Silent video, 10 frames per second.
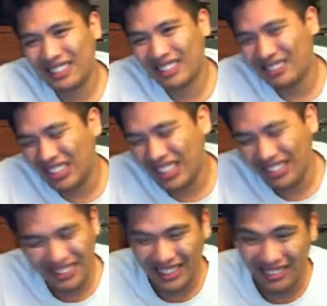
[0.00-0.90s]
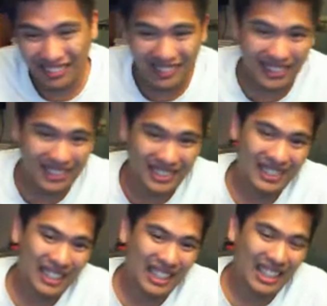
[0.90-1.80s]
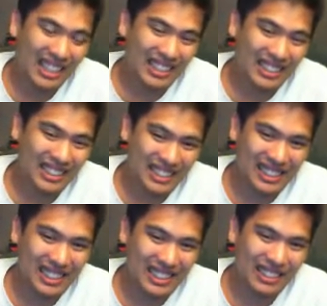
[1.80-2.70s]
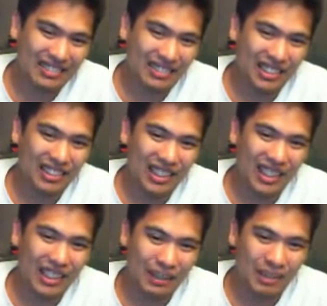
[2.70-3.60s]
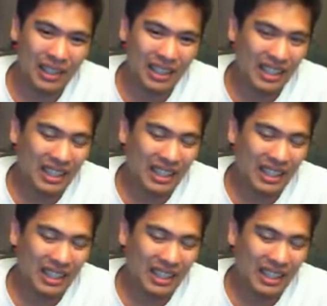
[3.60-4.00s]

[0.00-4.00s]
so maybe that works. He actually has a decent ground game.